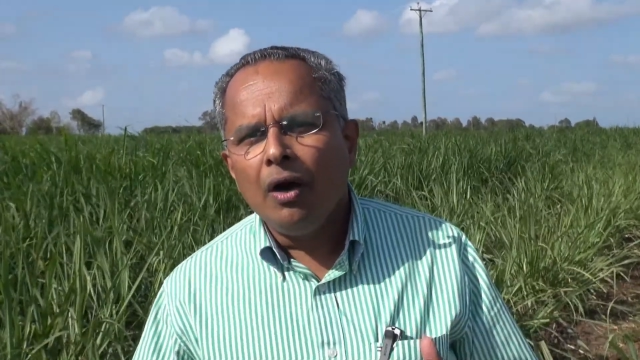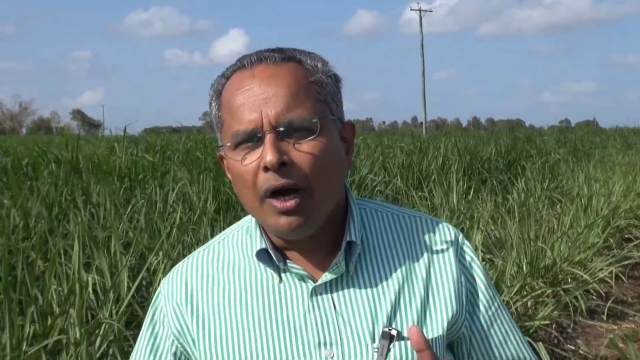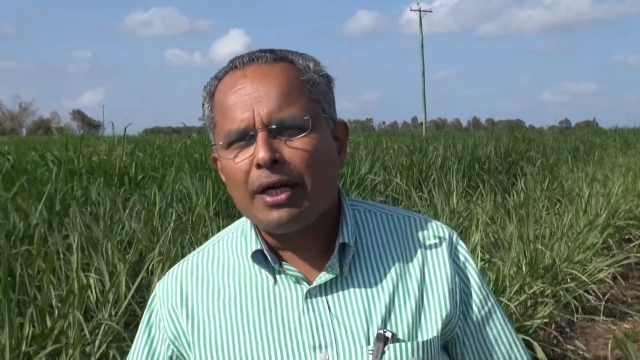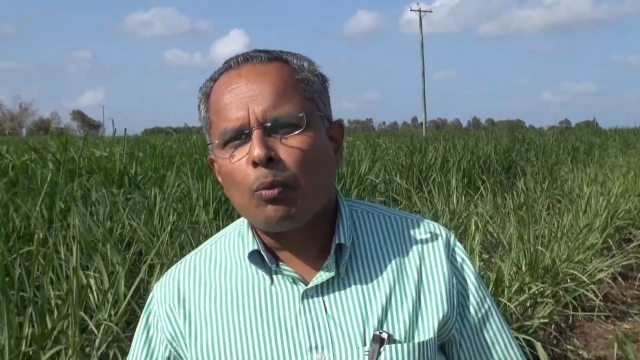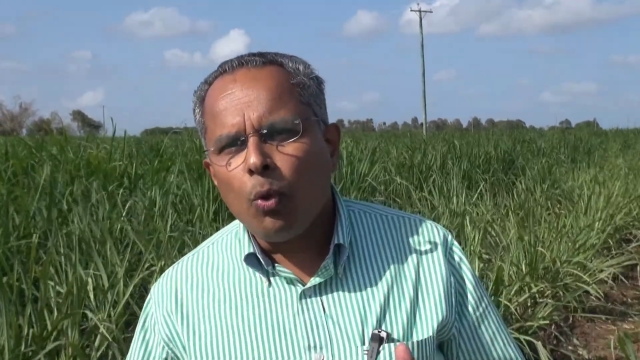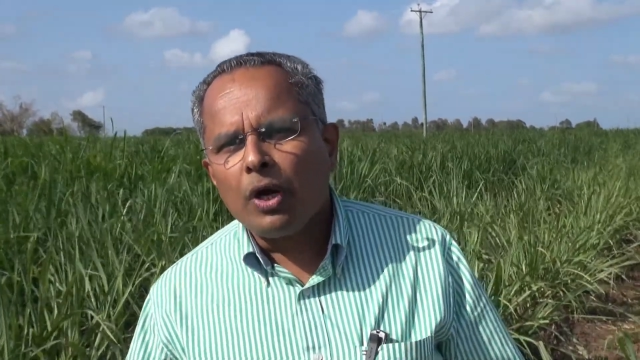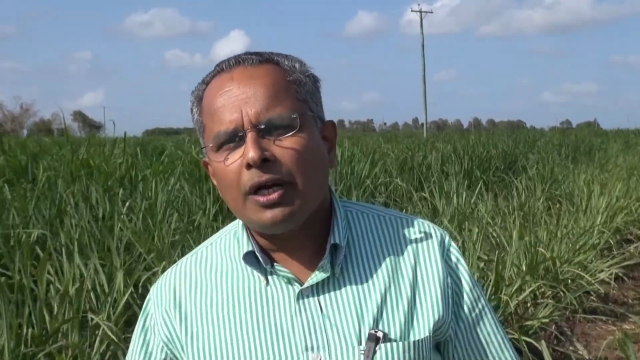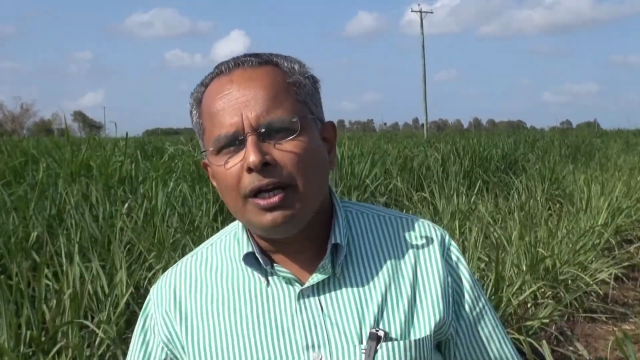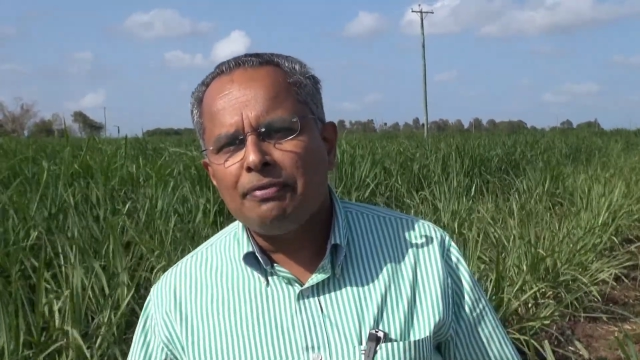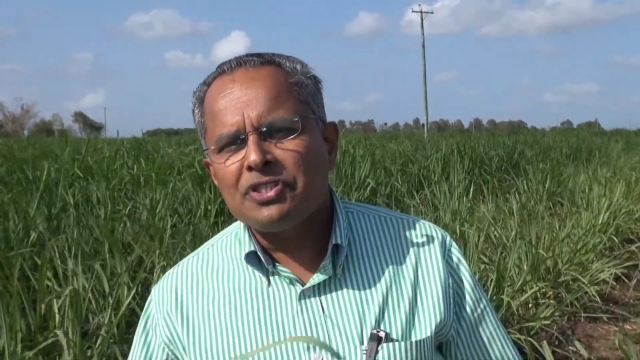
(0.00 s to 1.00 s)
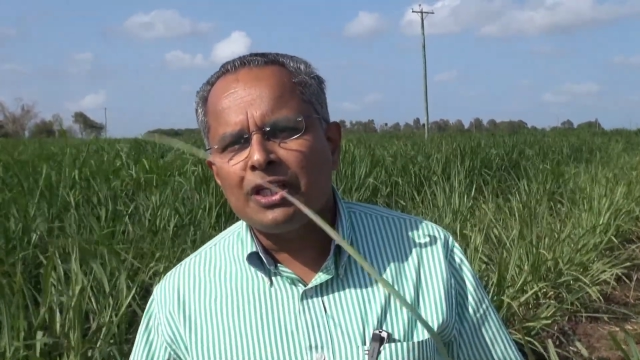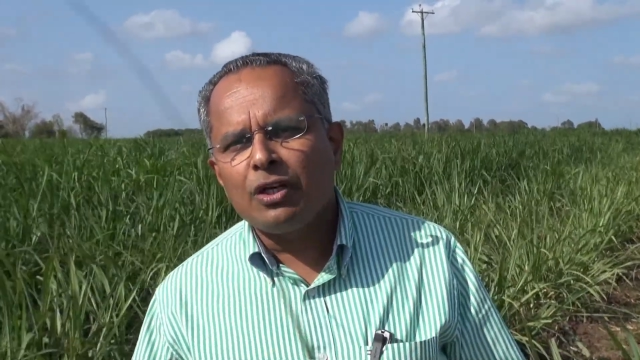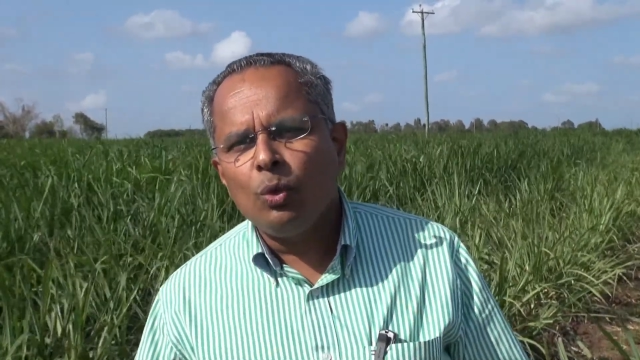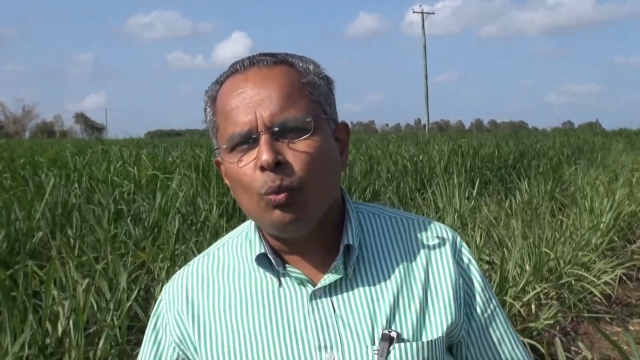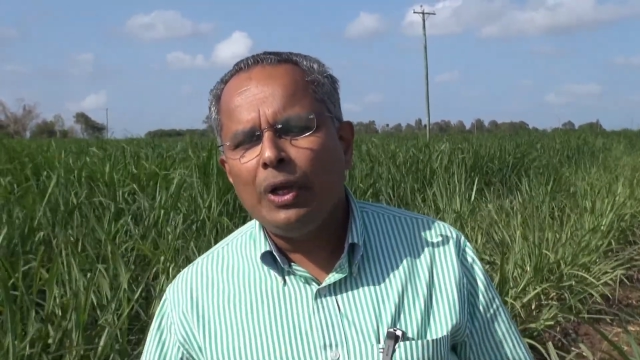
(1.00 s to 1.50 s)
under water deficit
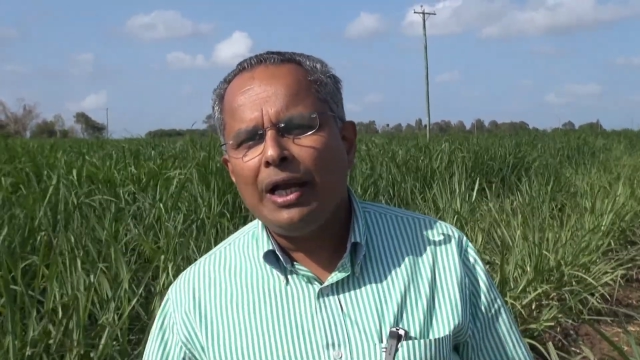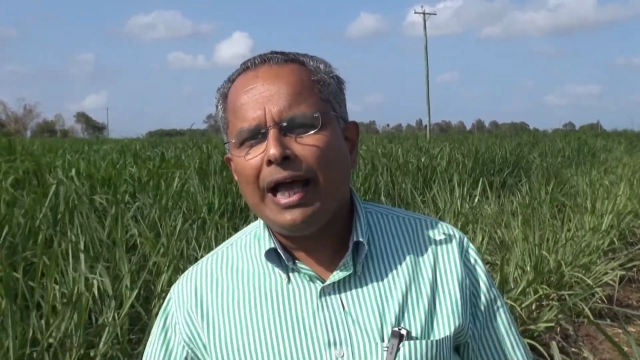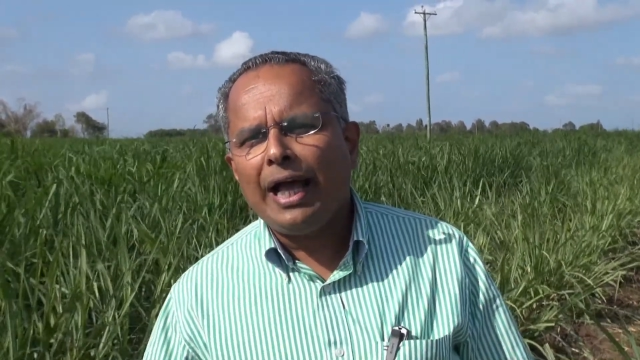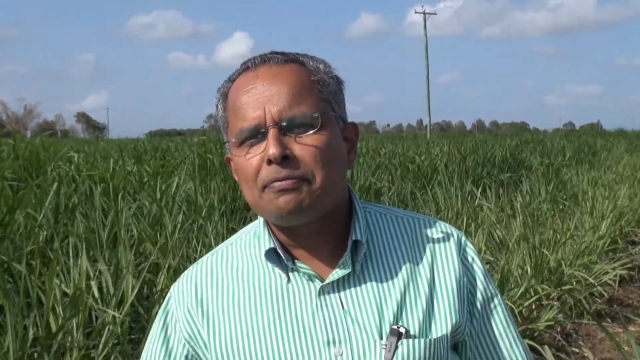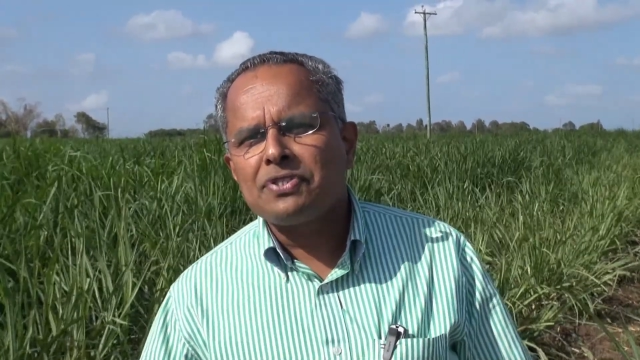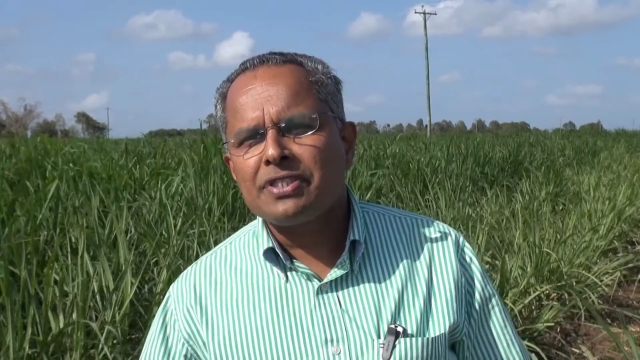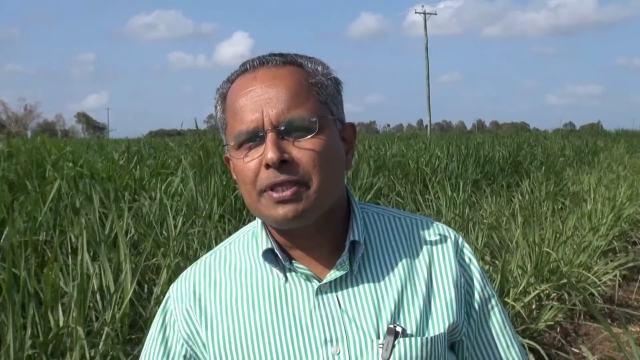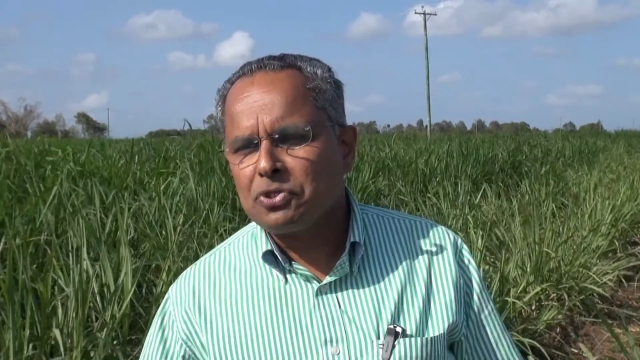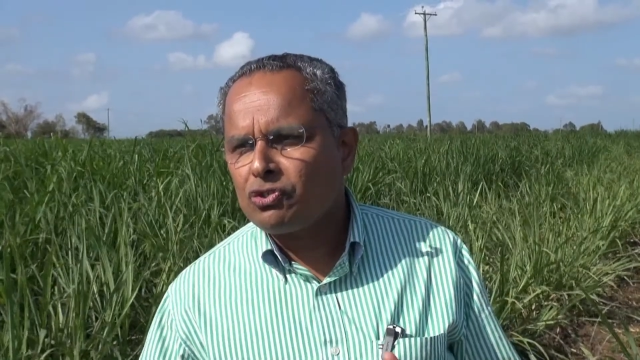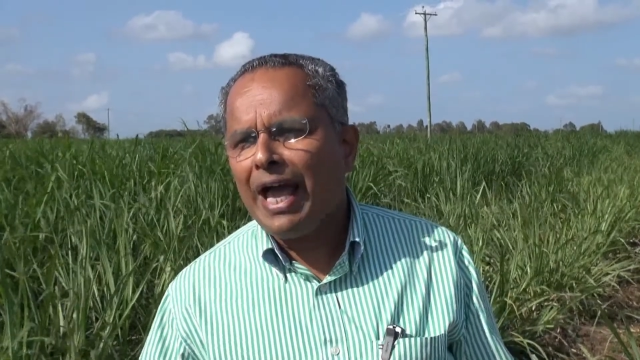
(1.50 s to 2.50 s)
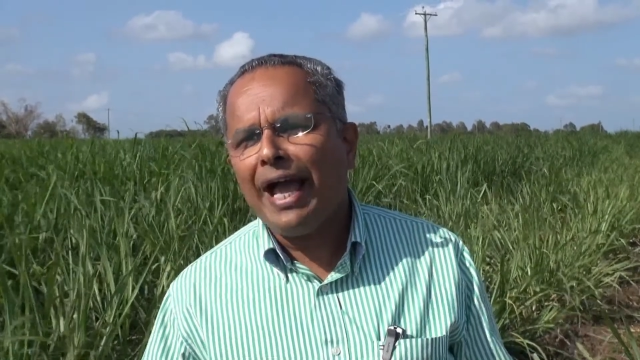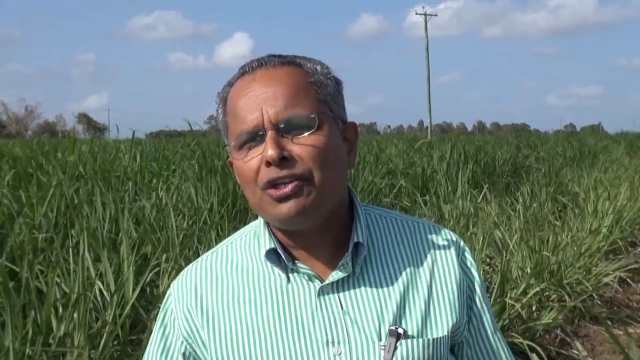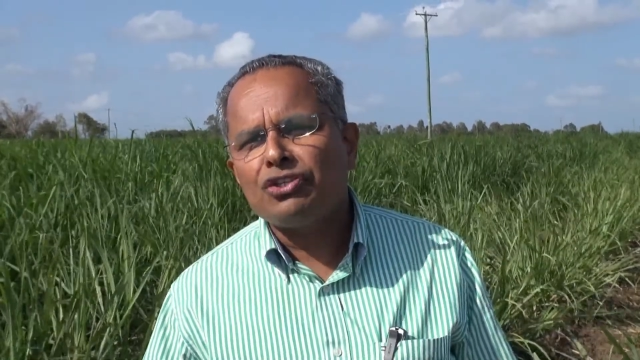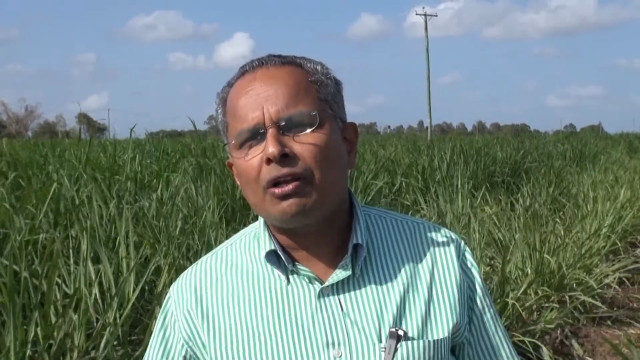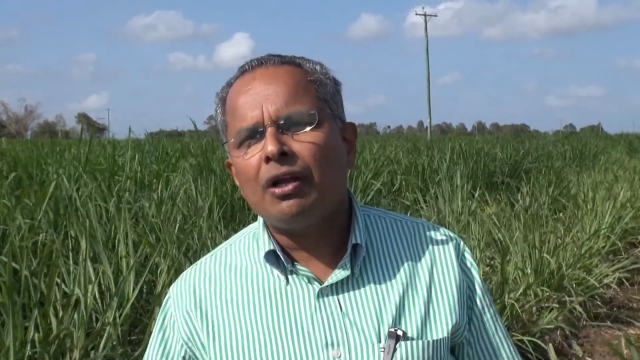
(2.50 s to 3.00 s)
will have
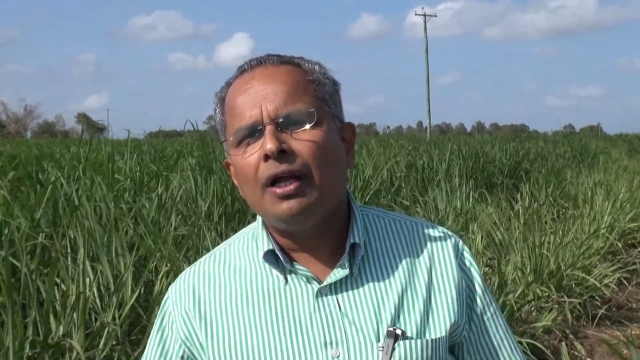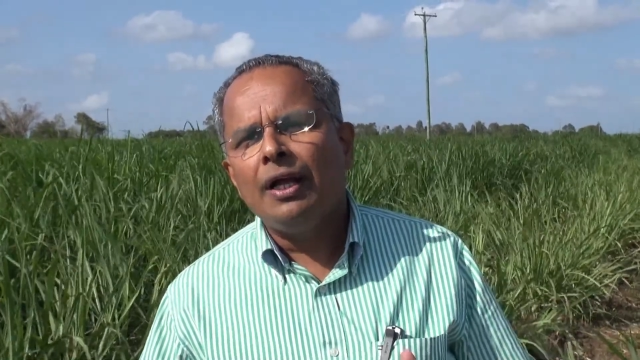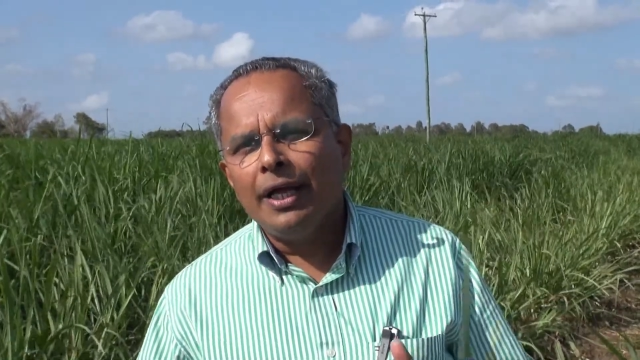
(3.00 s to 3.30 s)
substantial